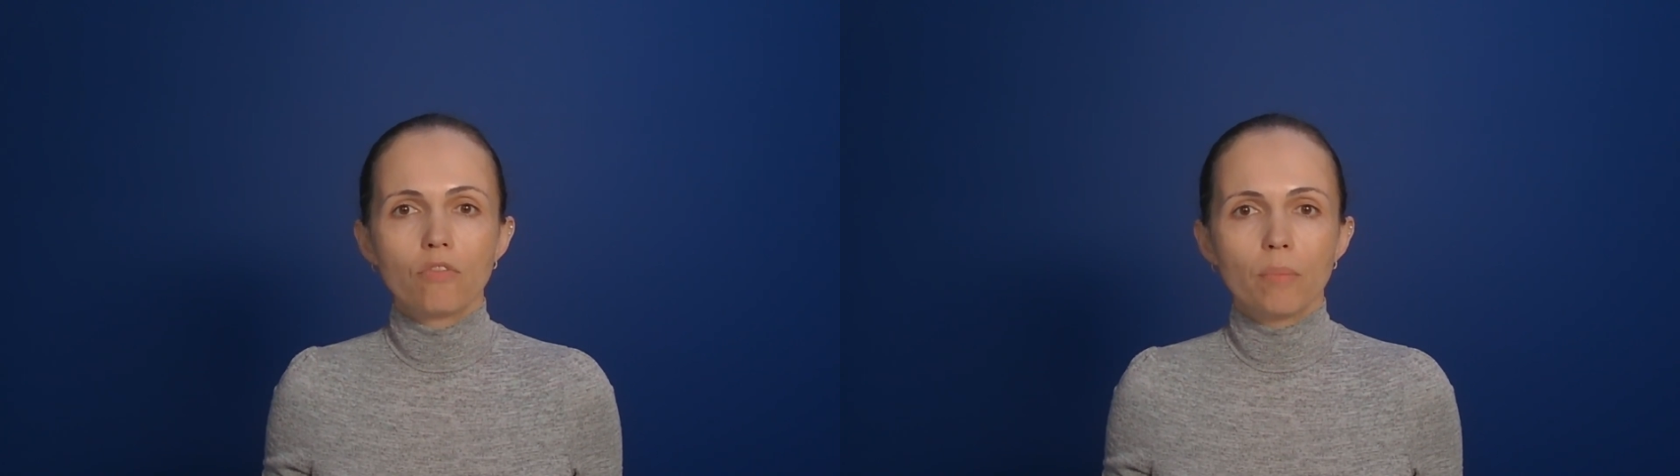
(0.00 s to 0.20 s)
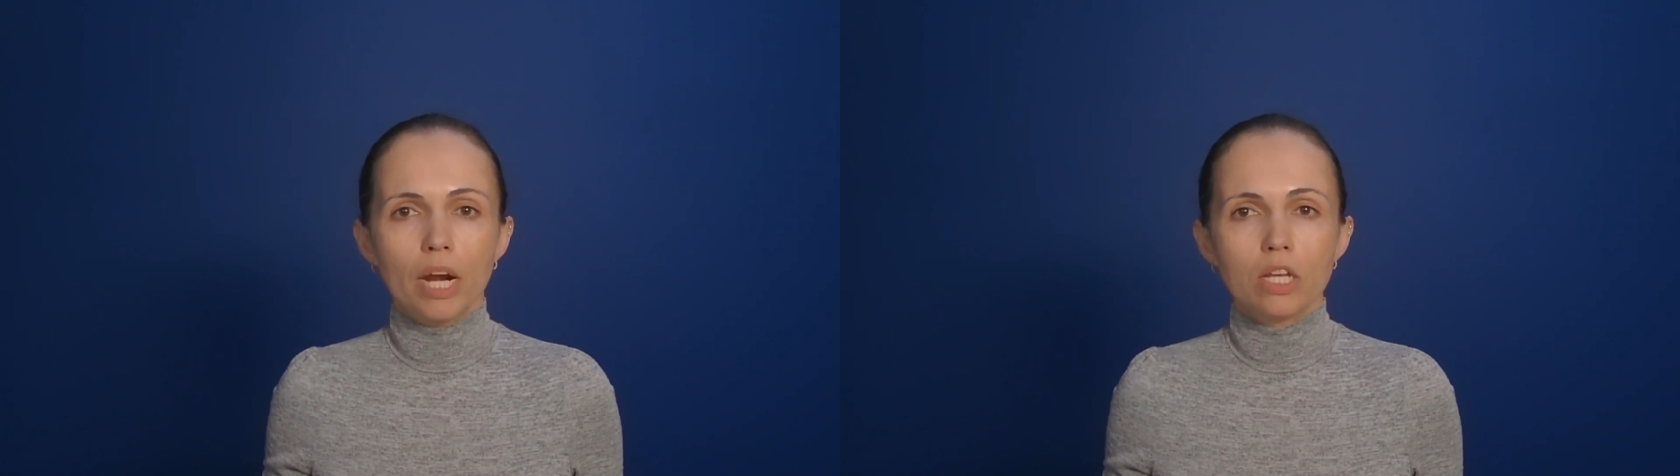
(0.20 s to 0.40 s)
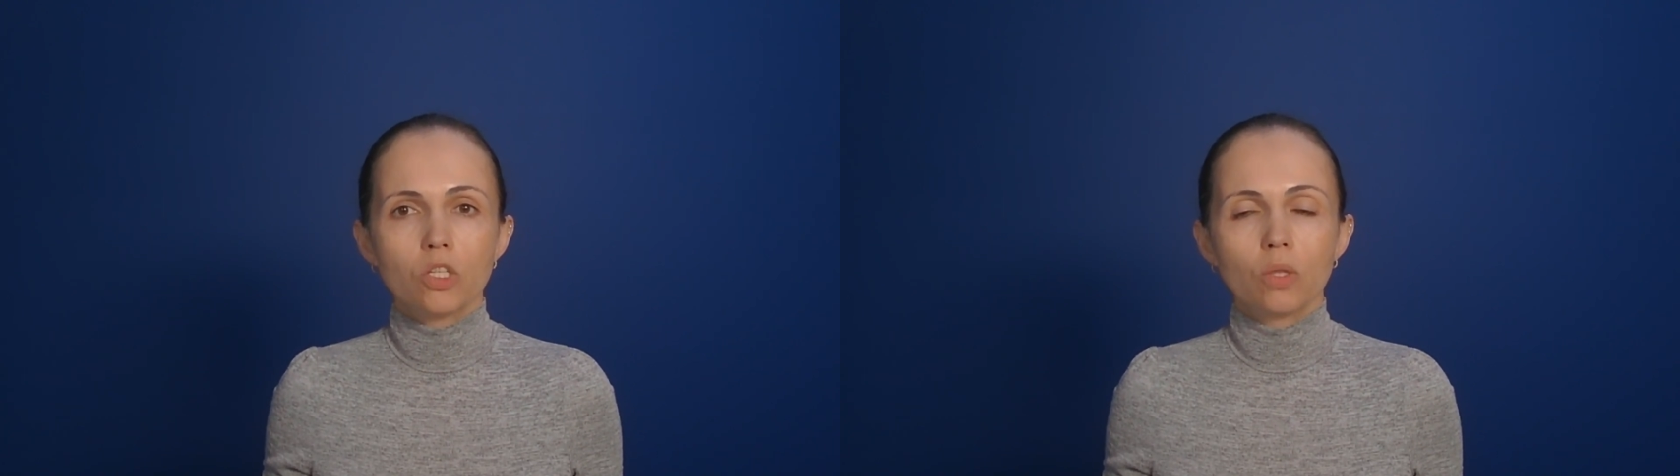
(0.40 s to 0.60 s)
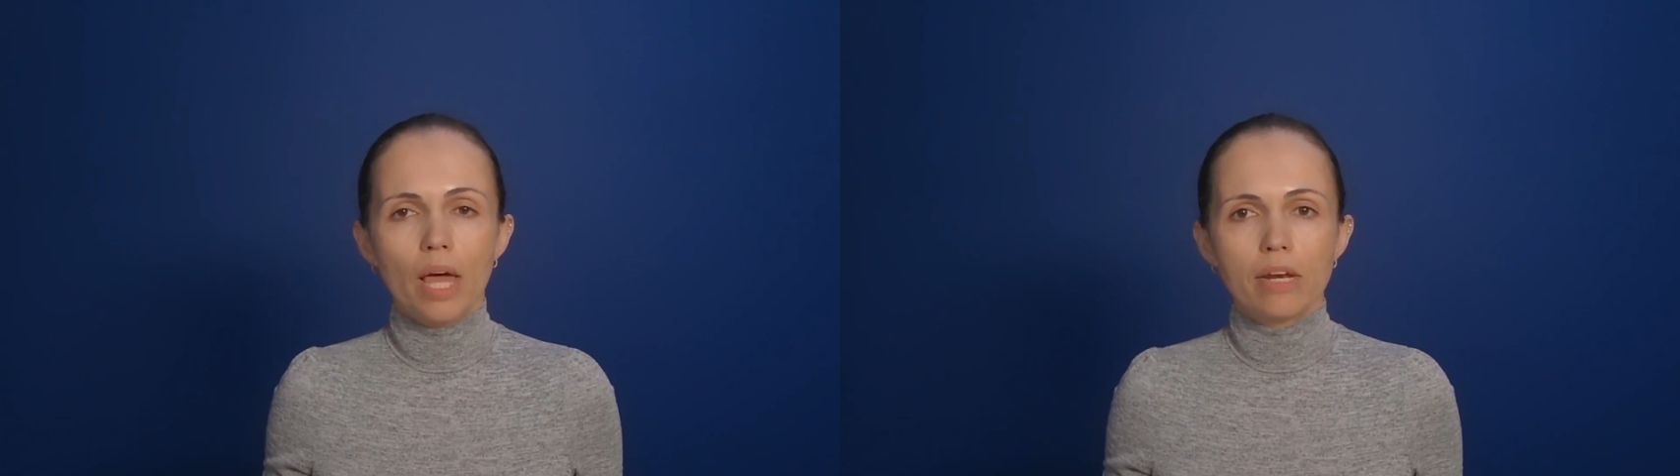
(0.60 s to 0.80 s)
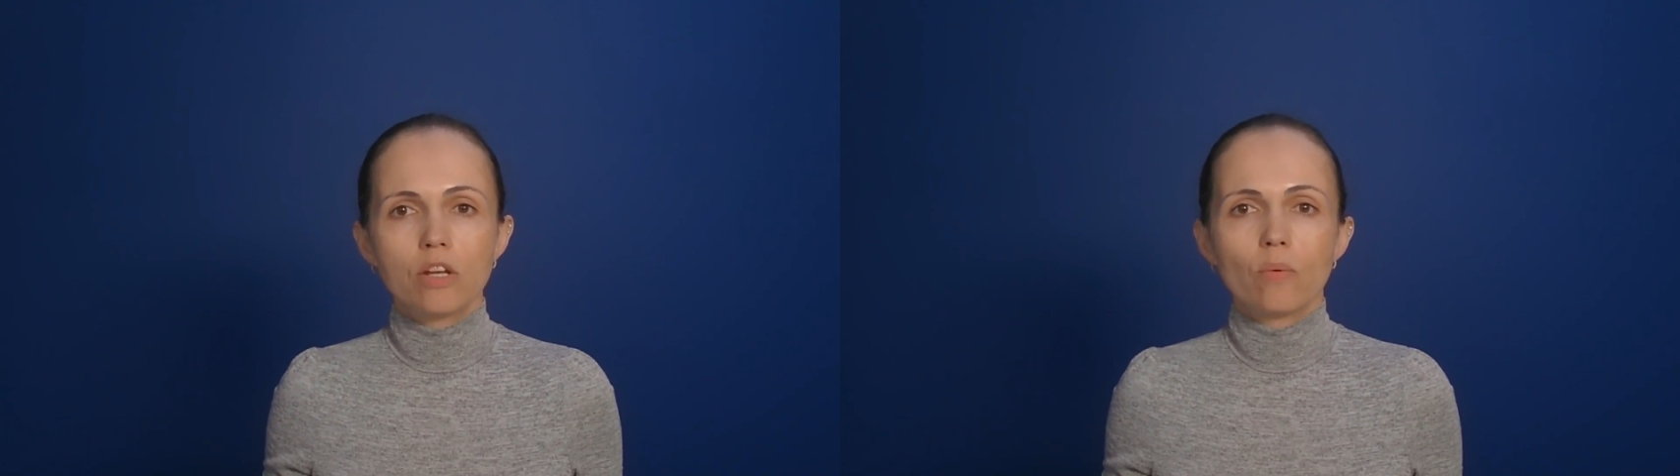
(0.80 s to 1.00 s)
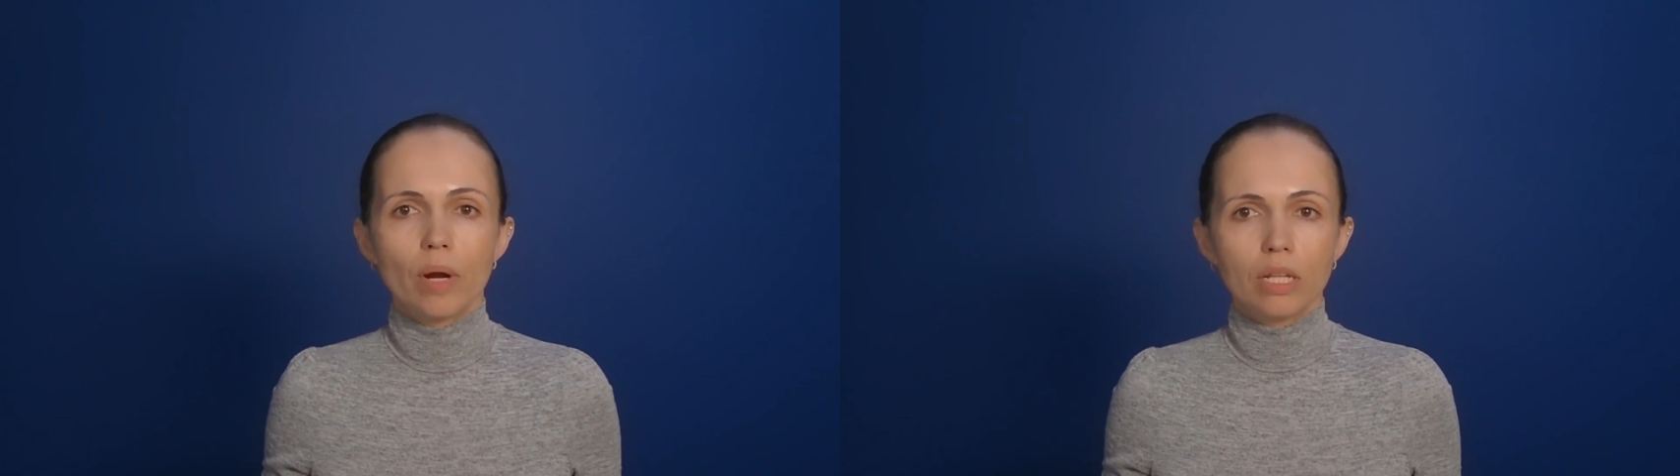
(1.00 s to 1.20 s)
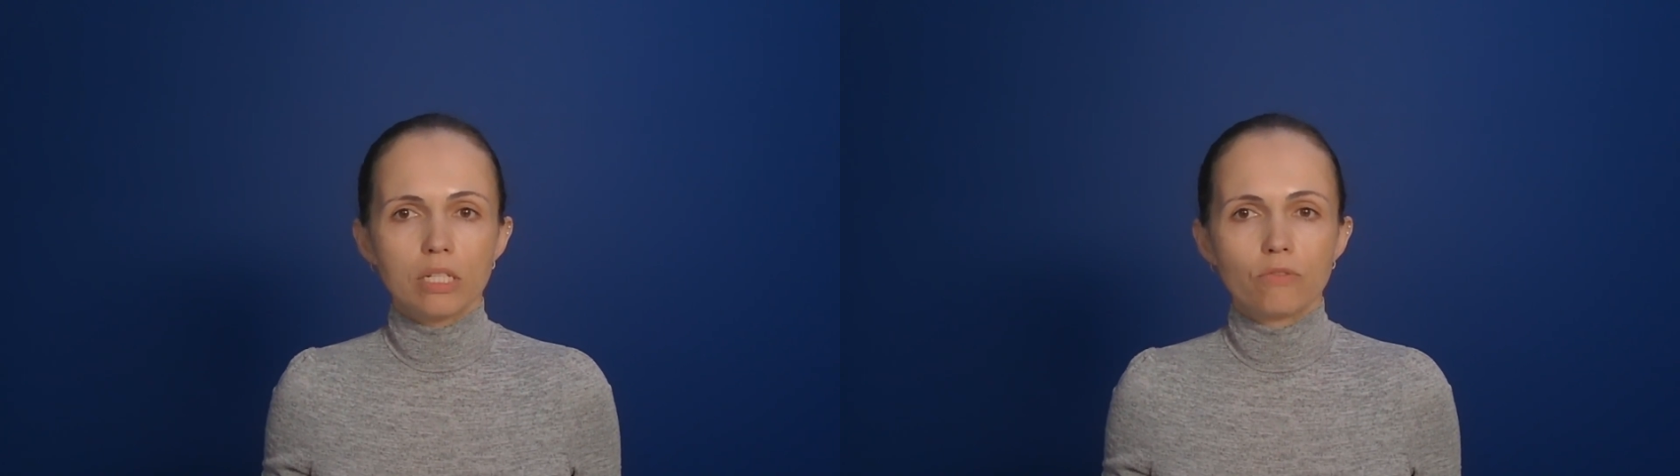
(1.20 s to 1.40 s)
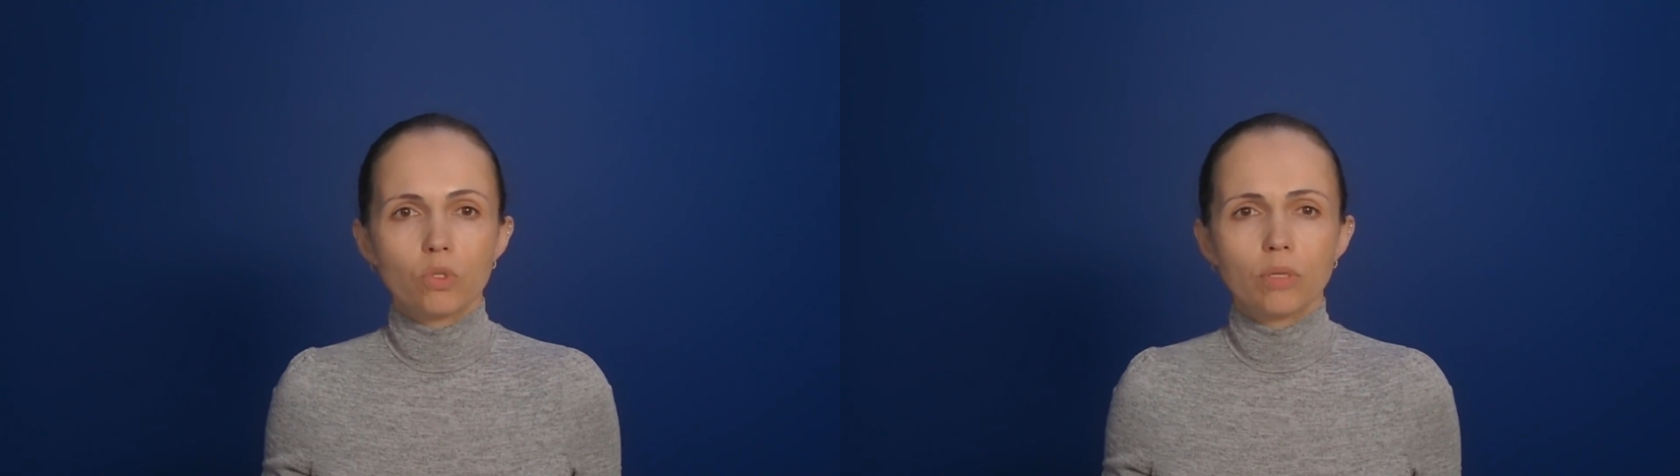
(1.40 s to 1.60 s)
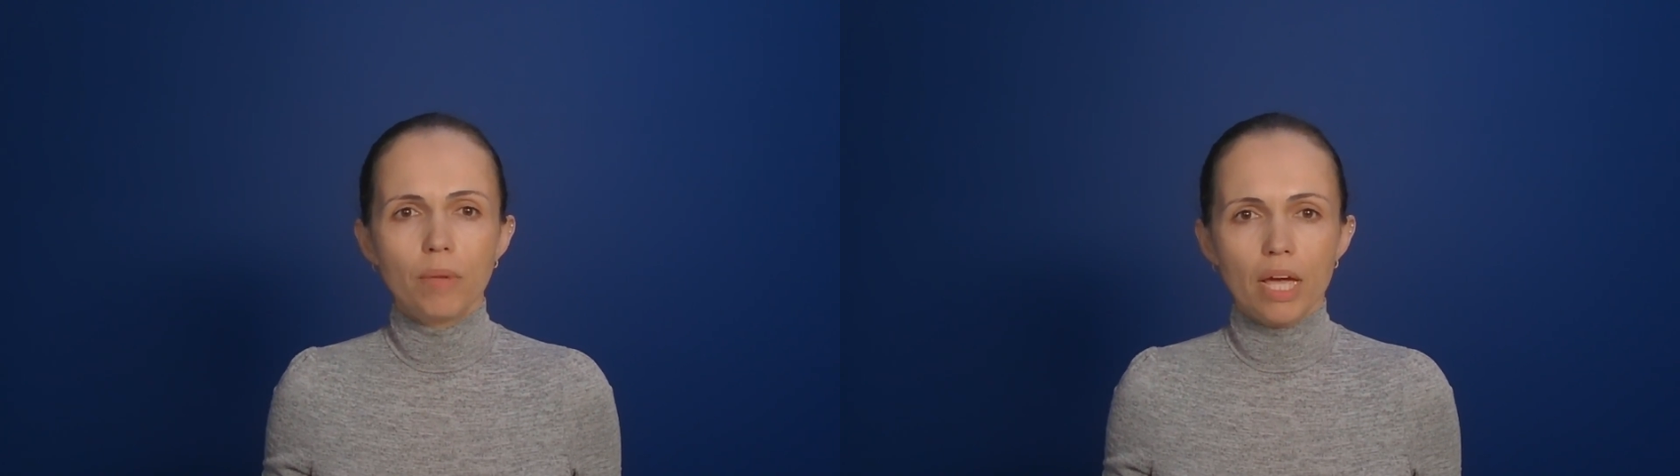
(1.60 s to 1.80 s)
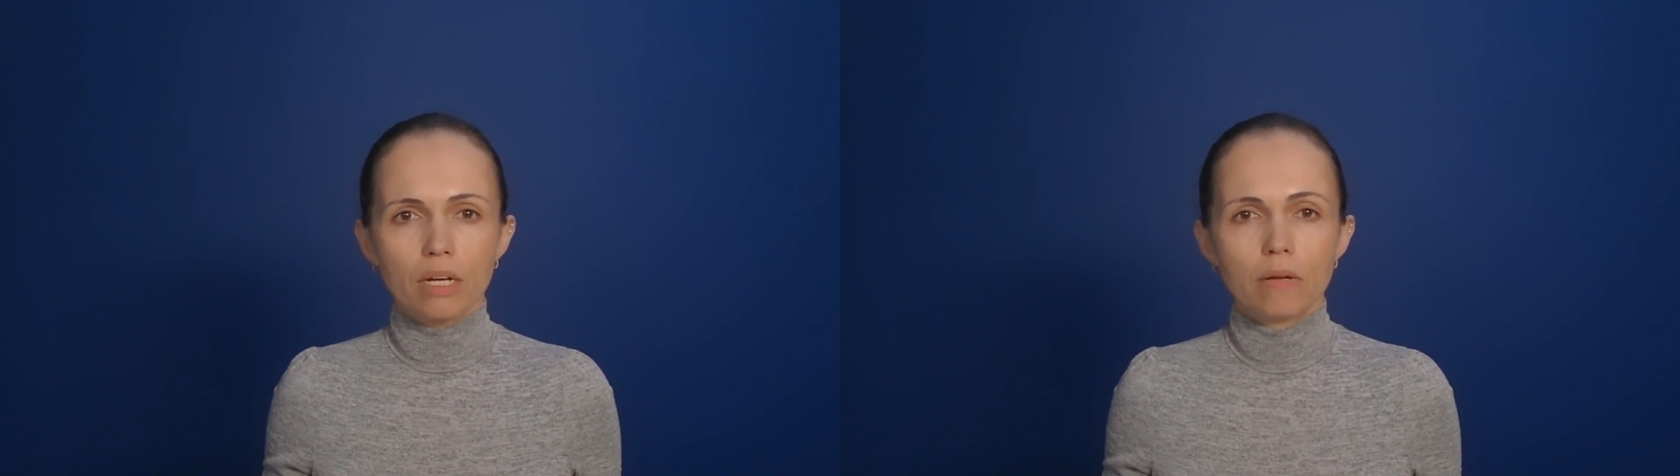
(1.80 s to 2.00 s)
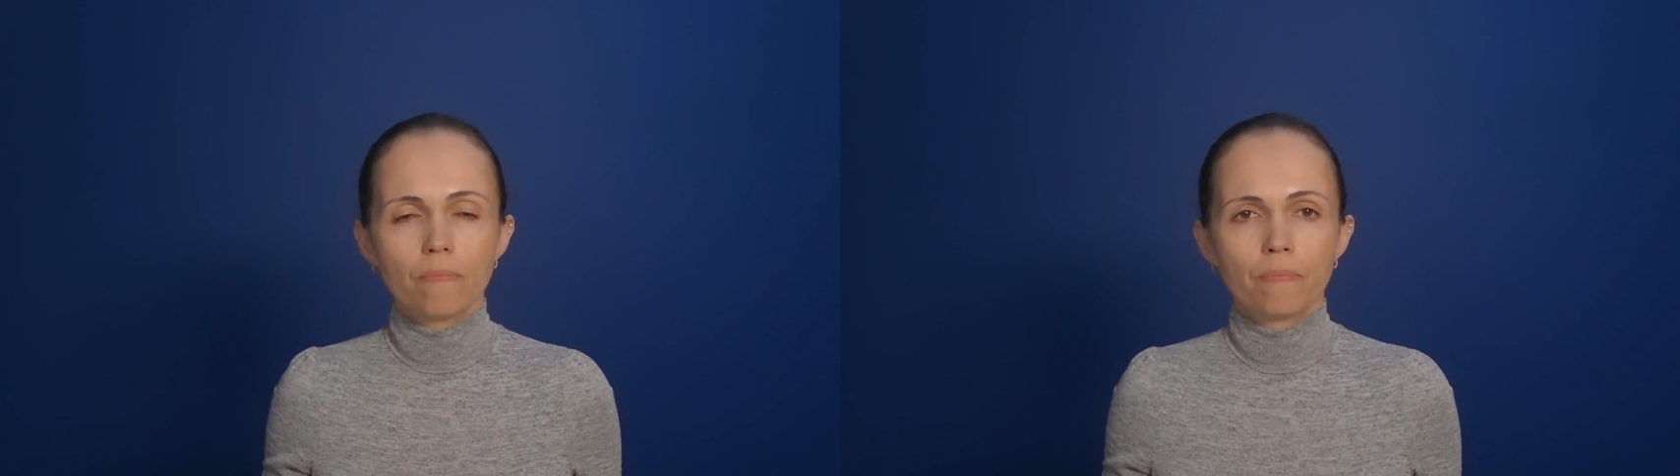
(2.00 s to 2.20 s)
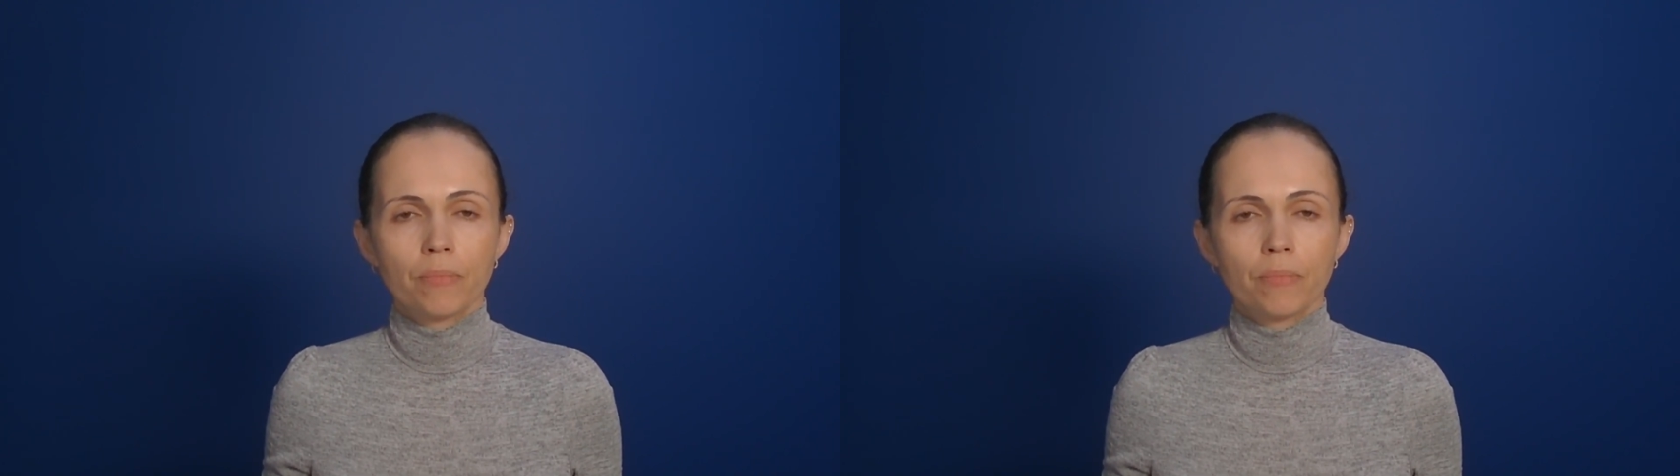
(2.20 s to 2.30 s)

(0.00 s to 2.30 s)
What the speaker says: of money to lend relative to demand.